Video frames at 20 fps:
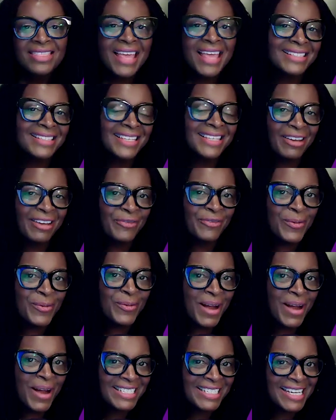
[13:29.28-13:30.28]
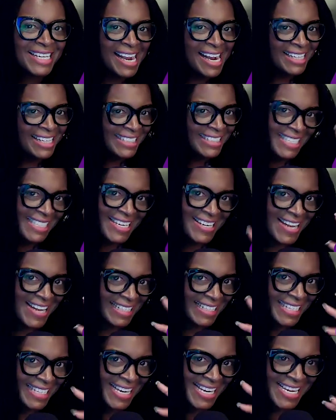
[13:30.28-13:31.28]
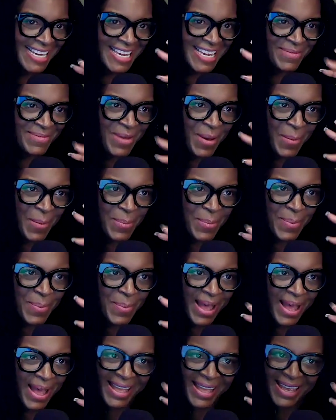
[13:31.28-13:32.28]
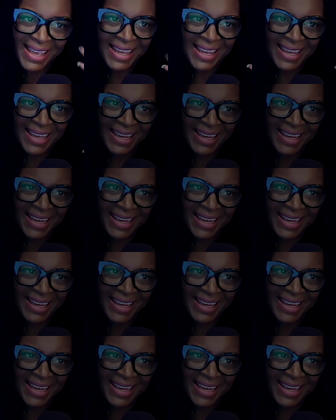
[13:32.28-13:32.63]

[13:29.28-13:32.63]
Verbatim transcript: Thanks again for watching and I'll see you next time. Bye.